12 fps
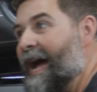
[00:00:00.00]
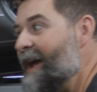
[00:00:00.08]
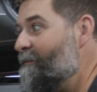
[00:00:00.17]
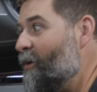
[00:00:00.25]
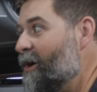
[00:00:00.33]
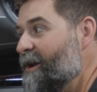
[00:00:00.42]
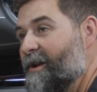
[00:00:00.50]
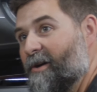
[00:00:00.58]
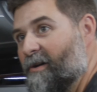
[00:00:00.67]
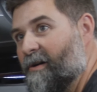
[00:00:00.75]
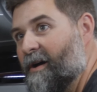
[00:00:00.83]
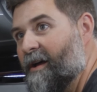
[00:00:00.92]
I have more to
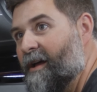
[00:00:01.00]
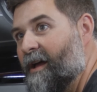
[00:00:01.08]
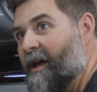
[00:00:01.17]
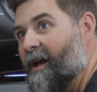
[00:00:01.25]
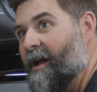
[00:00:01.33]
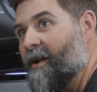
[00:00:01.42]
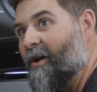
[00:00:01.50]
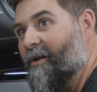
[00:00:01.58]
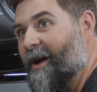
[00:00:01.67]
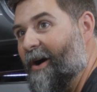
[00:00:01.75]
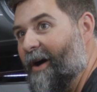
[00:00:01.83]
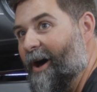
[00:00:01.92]
do.
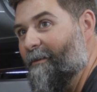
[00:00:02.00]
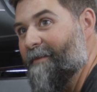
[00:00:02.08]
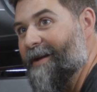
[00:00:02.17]
Don't go, help